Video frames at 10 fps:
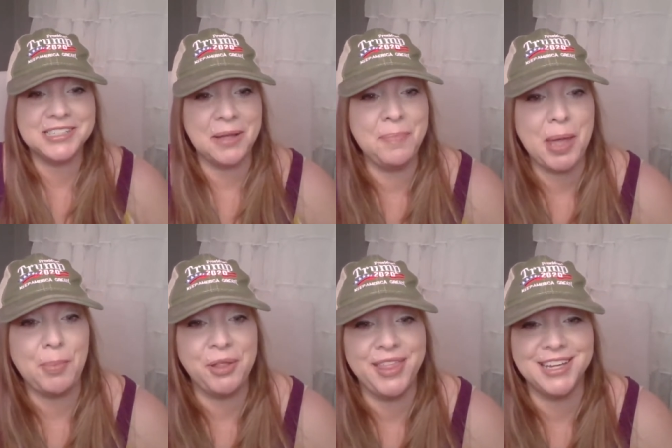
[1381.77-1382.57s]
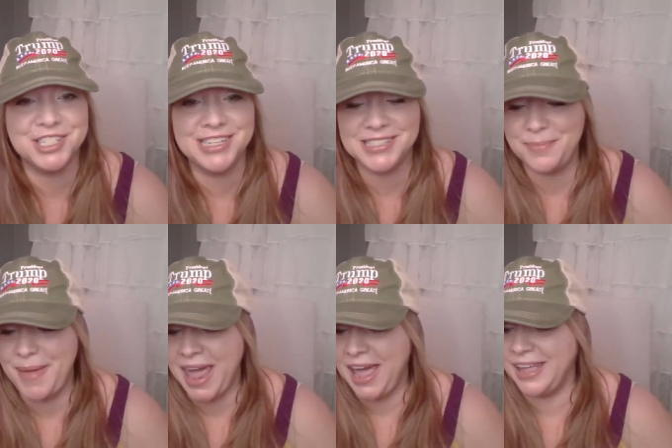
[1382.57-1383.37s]
some people think she's a
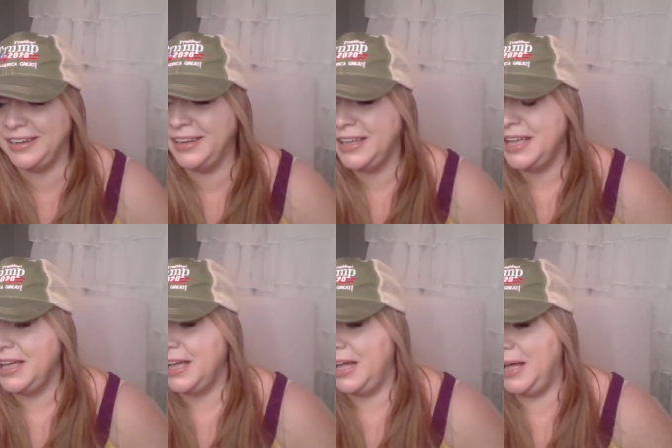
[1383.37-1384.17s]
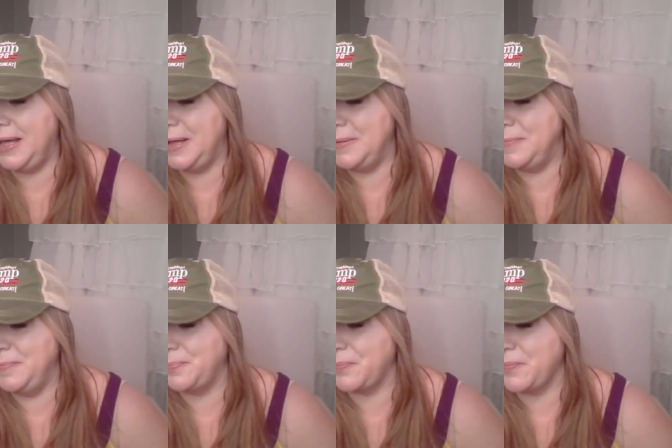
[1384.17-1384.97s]
man.
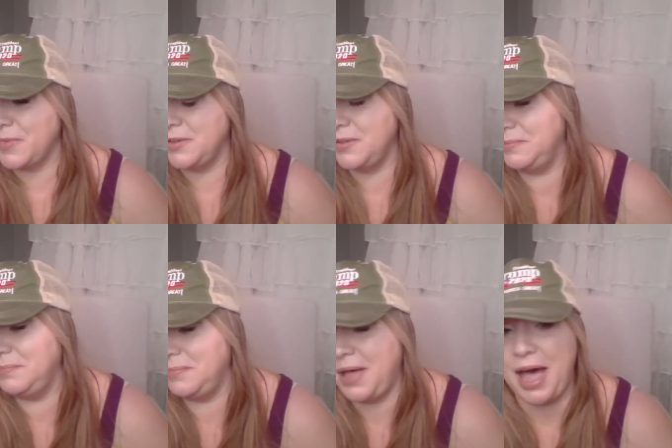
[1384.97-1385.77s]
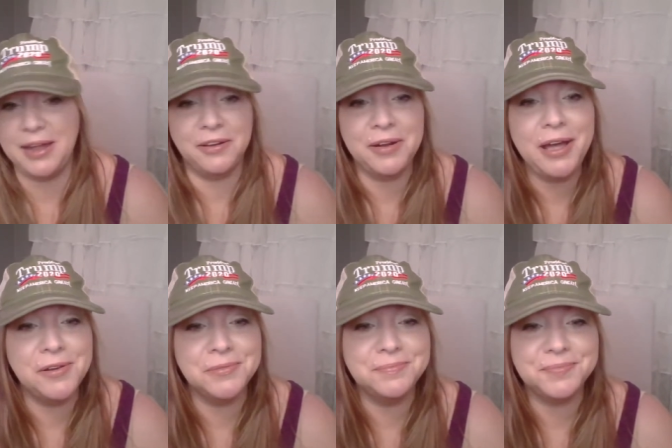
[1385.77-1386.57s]
Um, I don't
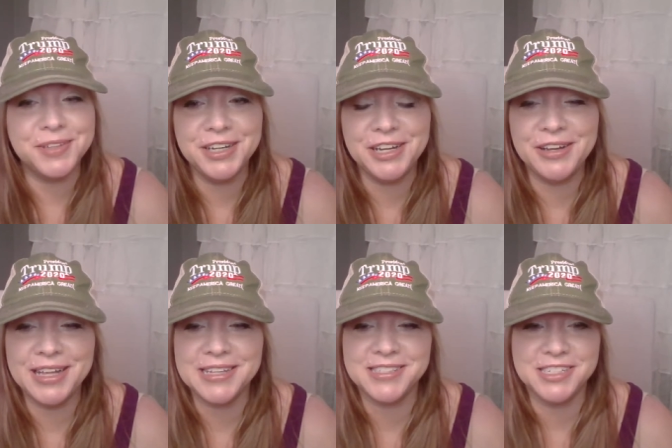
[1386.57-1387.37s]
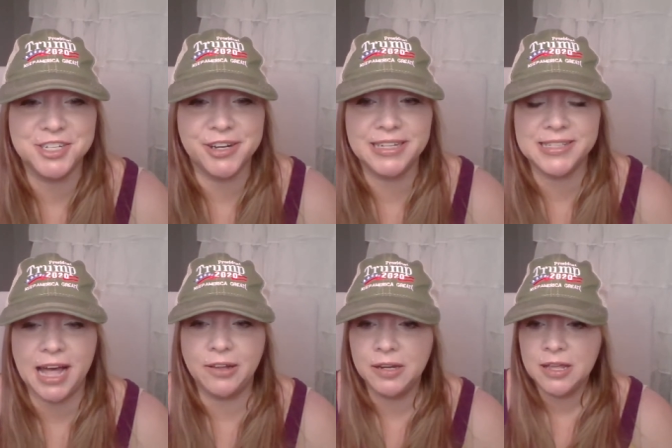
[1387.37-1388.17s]
know. You know, I guess the jury's
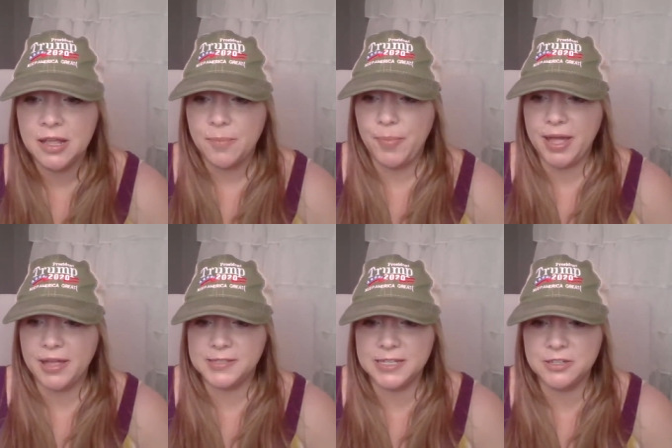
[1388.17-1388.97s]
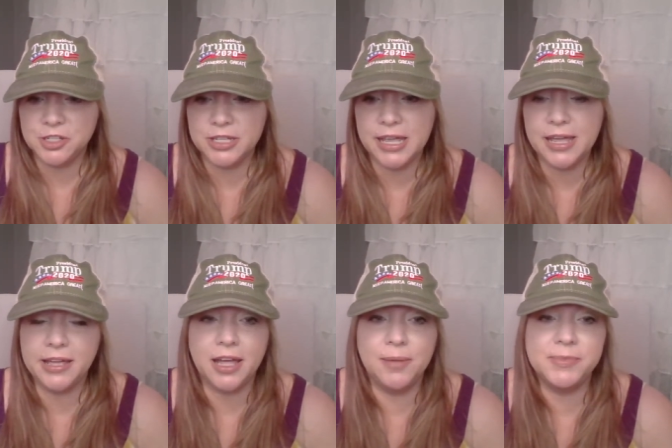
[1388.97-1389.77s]
out. But essentially,
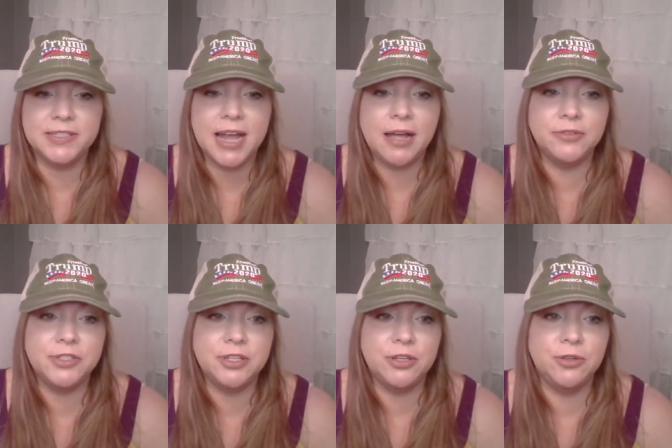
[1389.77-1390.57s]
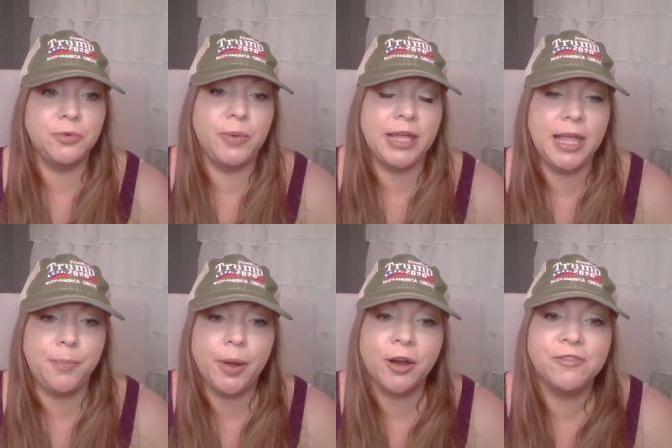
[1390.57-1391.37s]
it comes down to we
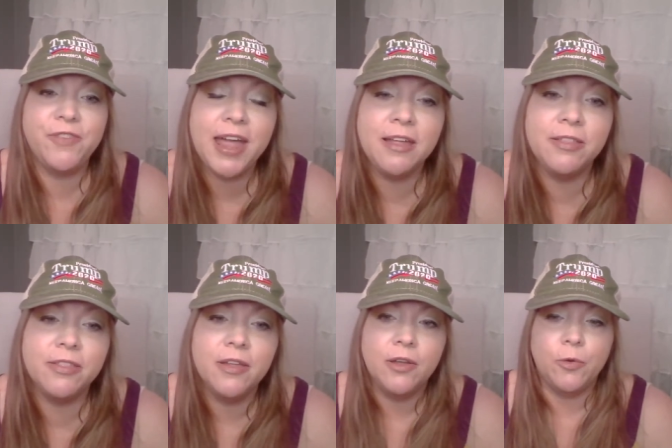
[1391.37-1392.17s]
keep our faith,